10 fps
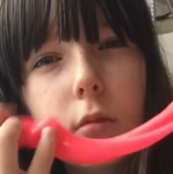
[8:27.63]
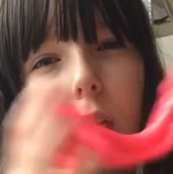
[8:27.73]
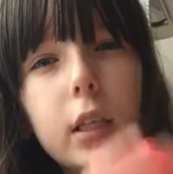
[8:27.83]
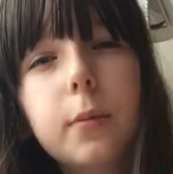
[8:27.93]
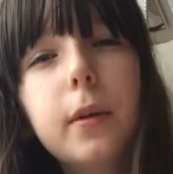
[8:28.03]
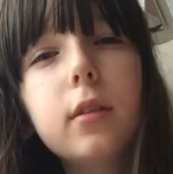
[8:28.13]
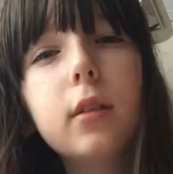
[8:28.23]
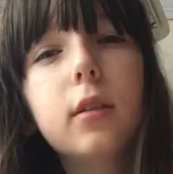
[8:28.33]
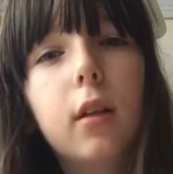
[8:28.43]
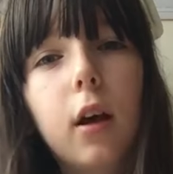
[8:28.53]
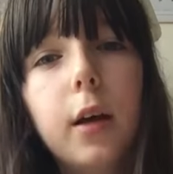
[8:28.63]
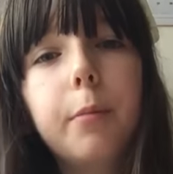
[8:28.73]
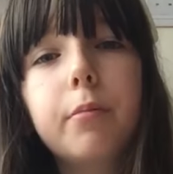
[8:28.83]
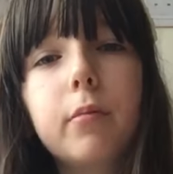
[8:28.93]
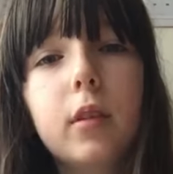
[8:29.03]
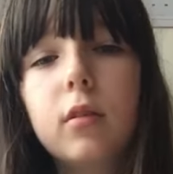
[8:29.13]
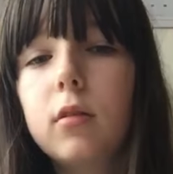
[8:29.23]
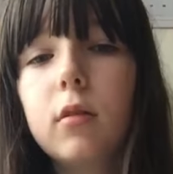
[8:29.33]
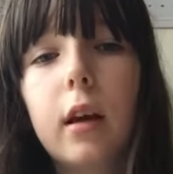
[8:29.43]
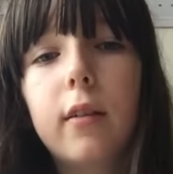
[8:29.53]
It smells like slime. It
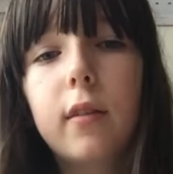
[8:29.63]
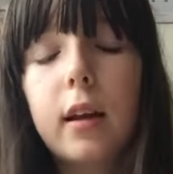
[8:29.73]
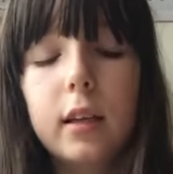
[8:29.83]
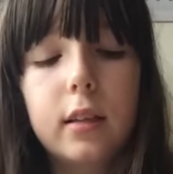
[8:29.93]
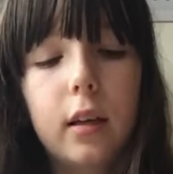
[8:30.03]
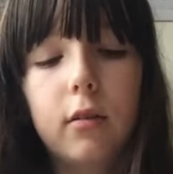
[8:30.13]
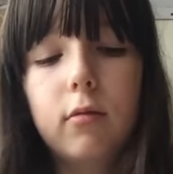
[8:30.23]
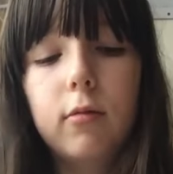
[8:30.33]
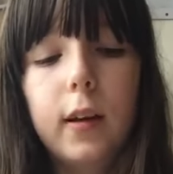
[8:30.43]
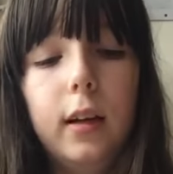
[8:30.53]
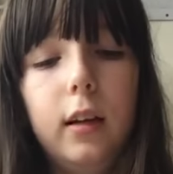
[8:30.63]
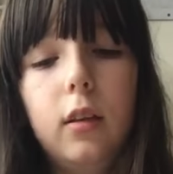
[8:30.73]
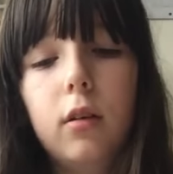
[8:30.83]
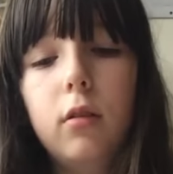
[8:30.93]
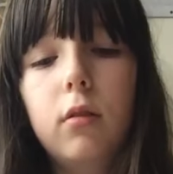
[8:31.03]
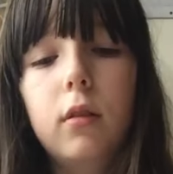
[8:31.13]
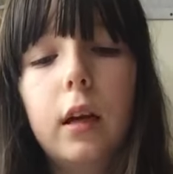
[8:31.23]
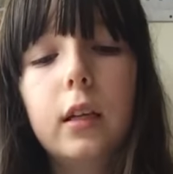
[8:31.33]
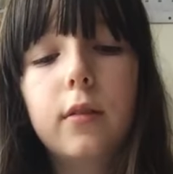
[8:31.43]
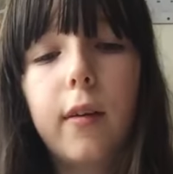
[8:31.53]
doesn't have any scent really though.
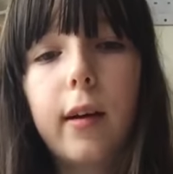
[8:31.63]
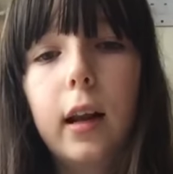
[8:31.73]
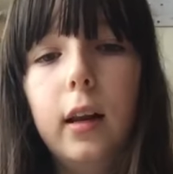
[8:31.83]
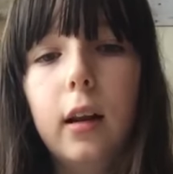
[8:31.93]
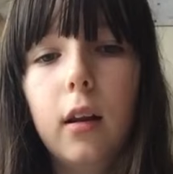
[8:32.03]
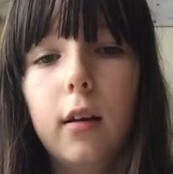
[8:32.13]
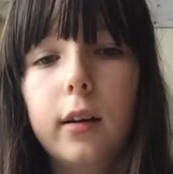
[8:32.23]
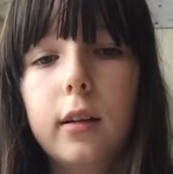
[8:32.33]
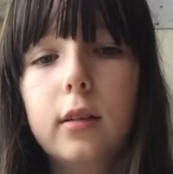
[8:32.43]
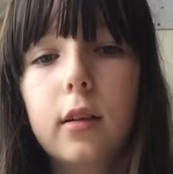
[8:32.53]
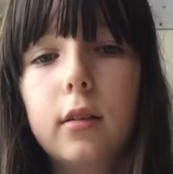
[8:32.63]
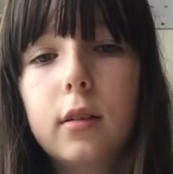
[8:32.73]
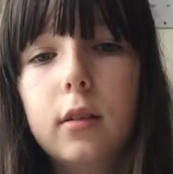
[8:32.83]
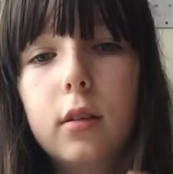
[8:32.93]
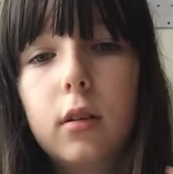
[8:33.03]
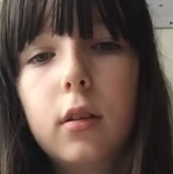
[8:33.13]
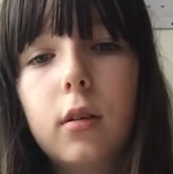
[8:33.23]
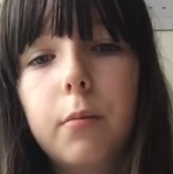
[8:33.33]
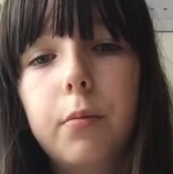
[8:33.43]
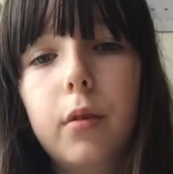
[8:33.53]
It's very lightly scented.
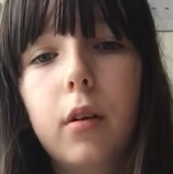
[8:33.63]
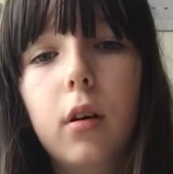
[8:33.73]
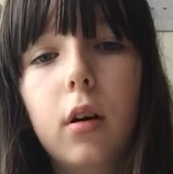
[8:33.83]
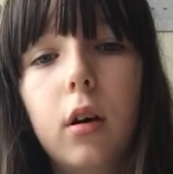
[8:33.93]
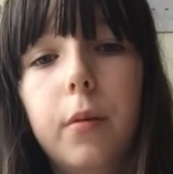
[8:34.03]
But